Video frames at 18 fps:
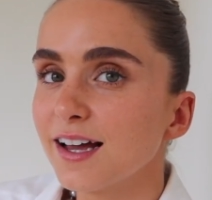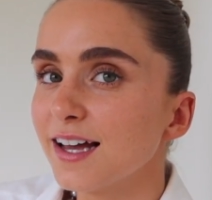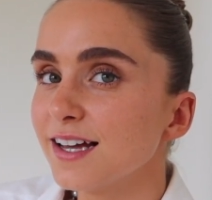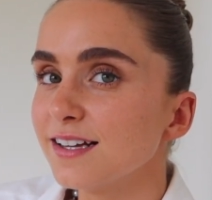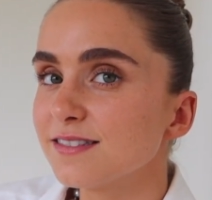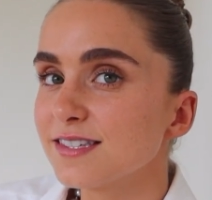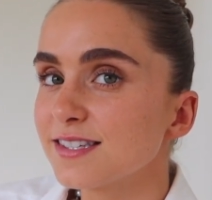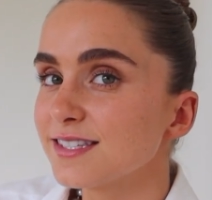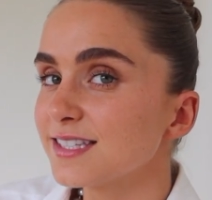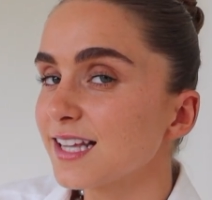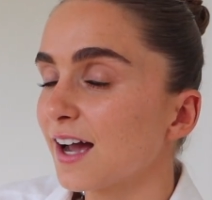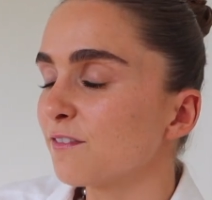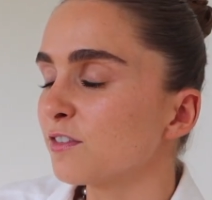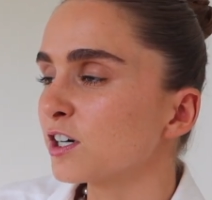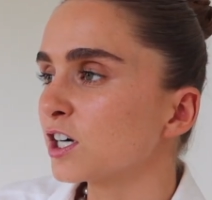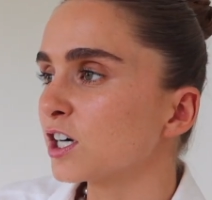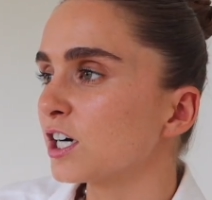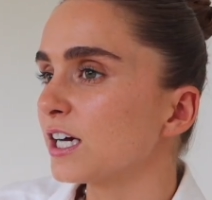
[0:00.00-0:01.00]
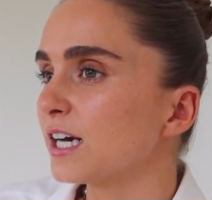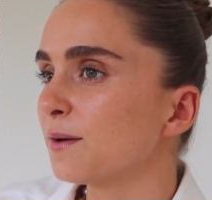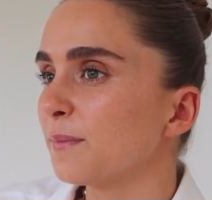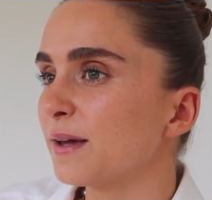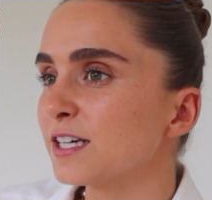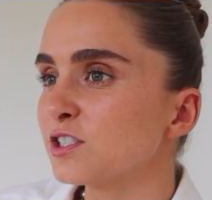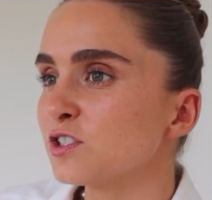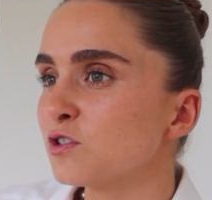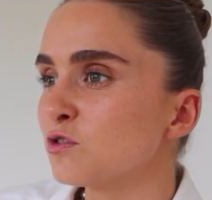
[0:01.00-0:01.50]
it's never good. It
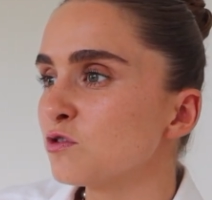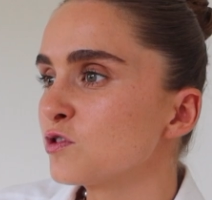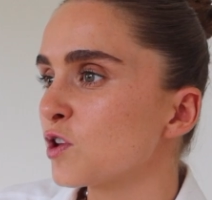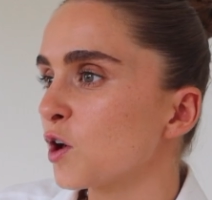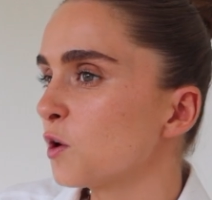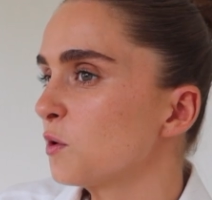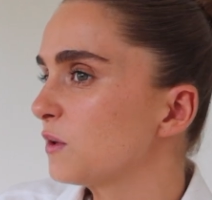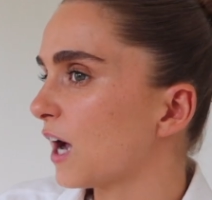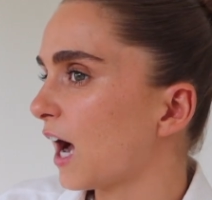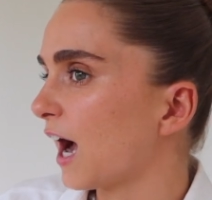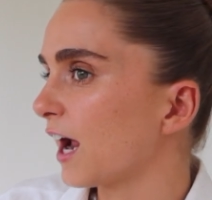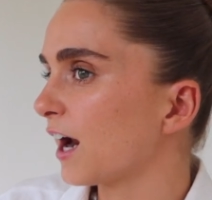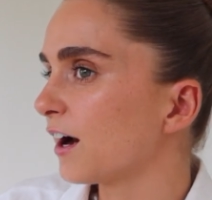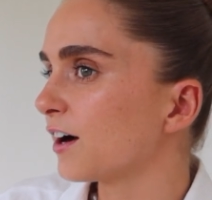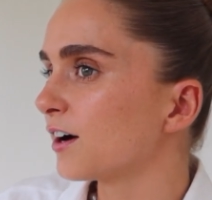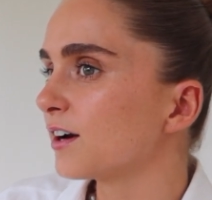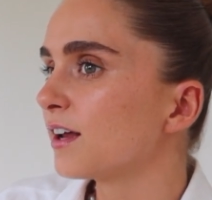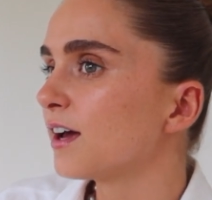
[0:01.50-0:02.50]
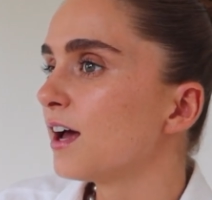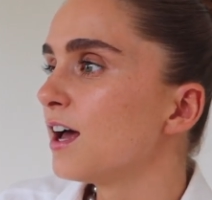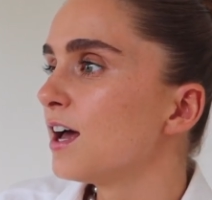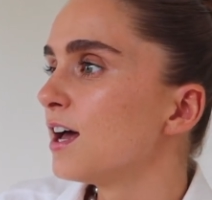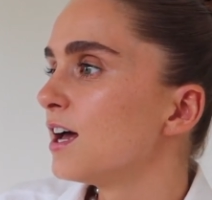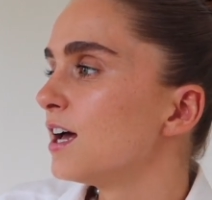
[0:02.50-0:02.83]
makes you so tired,